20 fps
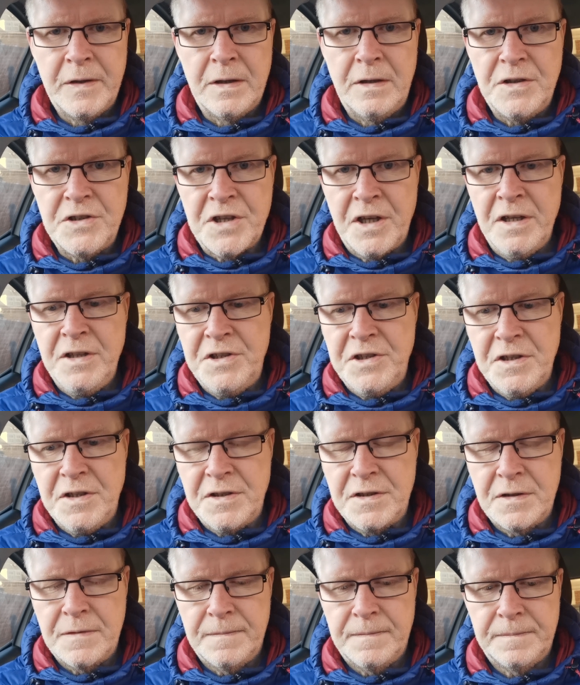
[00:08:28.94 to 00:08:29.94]

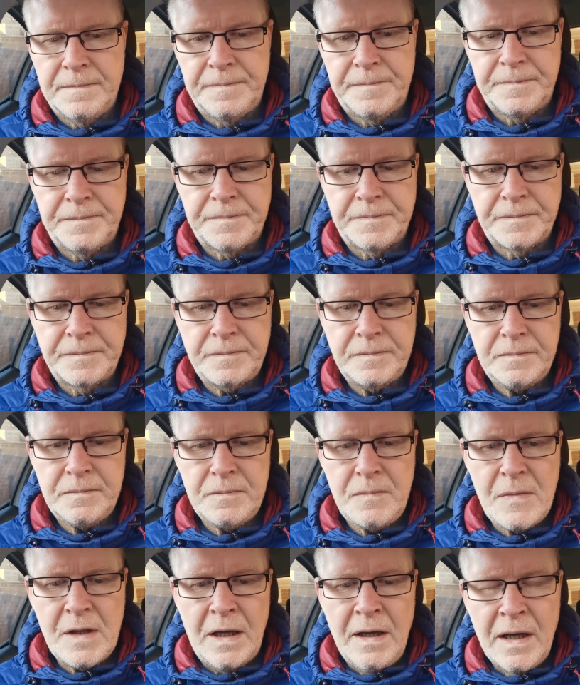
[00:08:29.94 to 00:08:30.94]
changes,
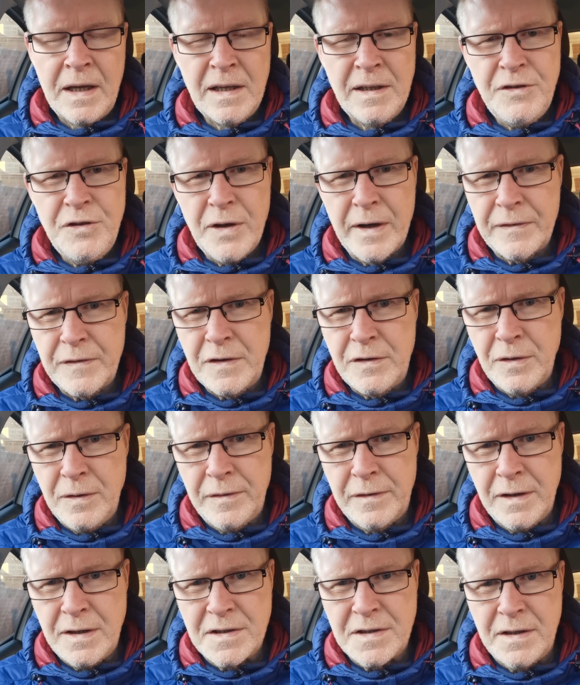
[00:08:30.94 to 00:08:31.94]
and you have to do
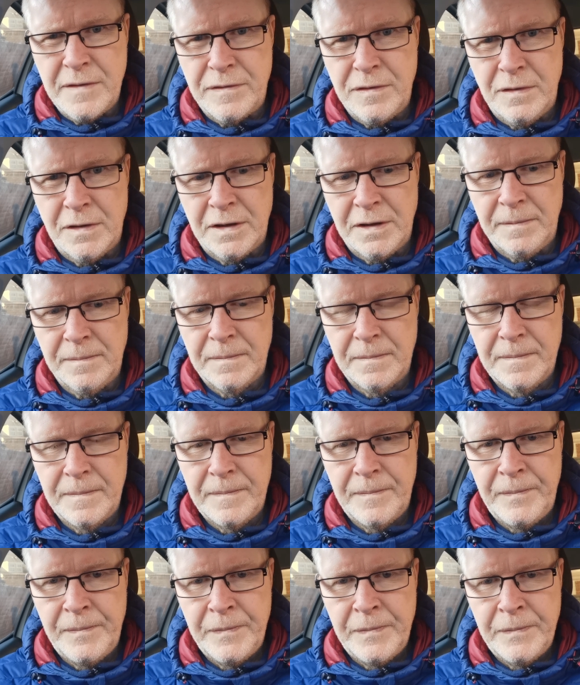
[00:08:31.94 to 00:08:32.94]
things differently.
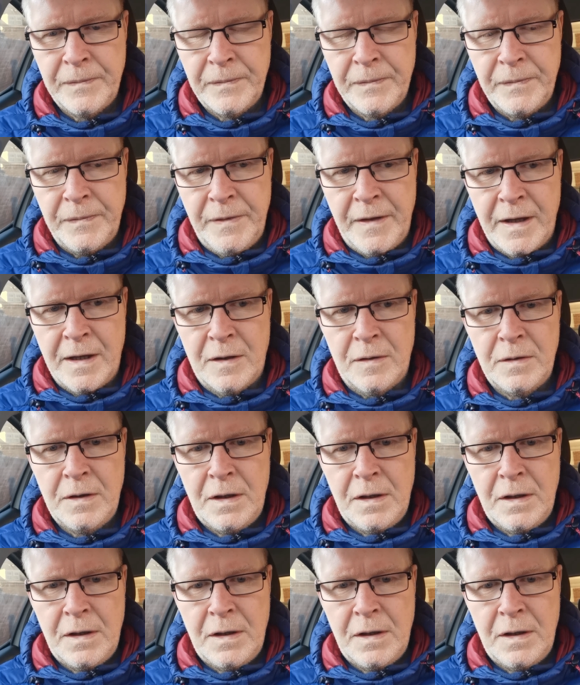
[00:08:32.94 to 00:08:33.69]
Now,